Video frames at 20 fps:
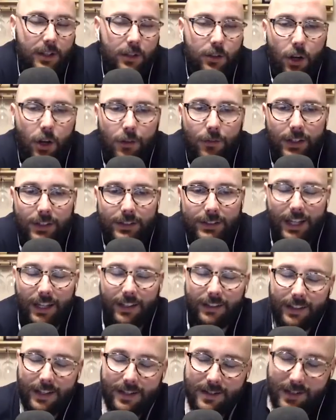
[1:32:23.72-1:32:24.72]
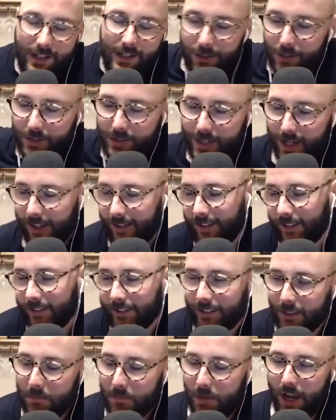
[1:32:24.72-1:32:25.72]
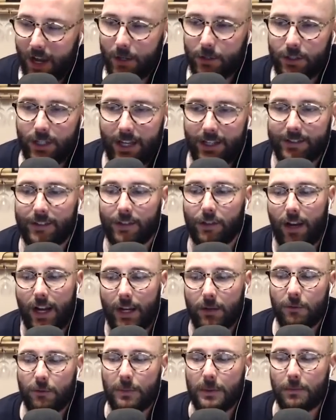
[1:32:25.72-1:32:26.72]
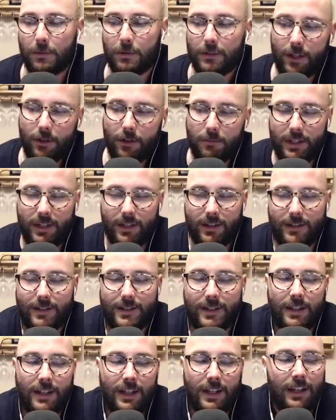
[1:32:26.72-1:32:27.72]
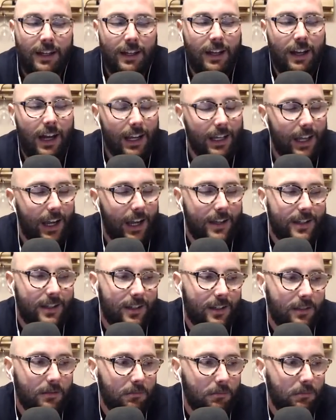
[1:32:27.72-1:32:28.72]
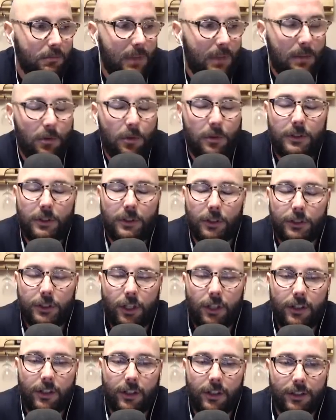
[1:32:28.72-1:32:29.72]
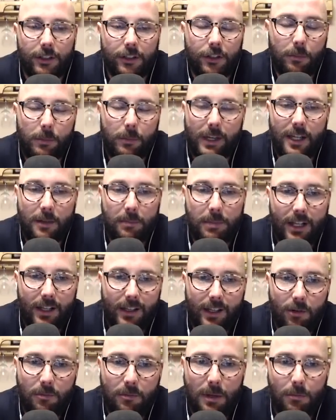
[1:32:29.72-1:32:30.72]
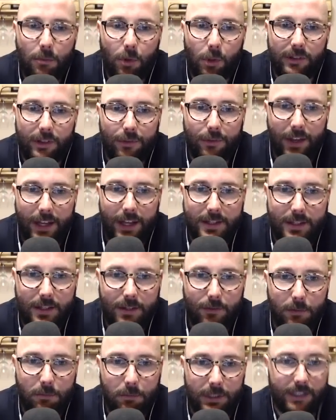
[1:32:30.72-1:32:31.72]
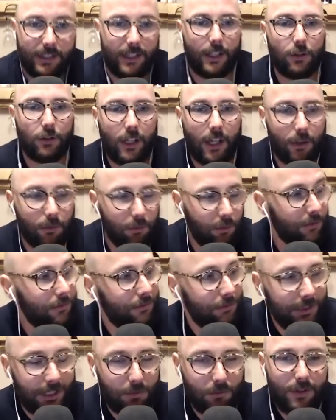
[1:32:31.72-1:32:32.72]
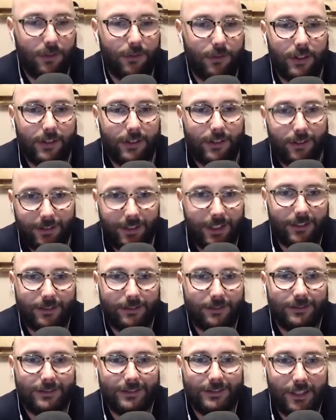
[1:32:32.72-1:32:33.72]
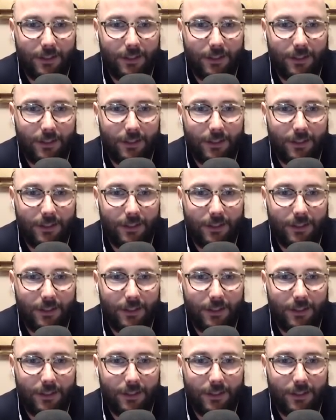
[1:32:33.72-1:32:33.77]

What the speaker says: lot of it, yeah, is like you said earlier about how you interact with people now, because I guess maybe when you're younger, you might have been a little bit more defensive and been like, yeah, like what the fuck do you, like, you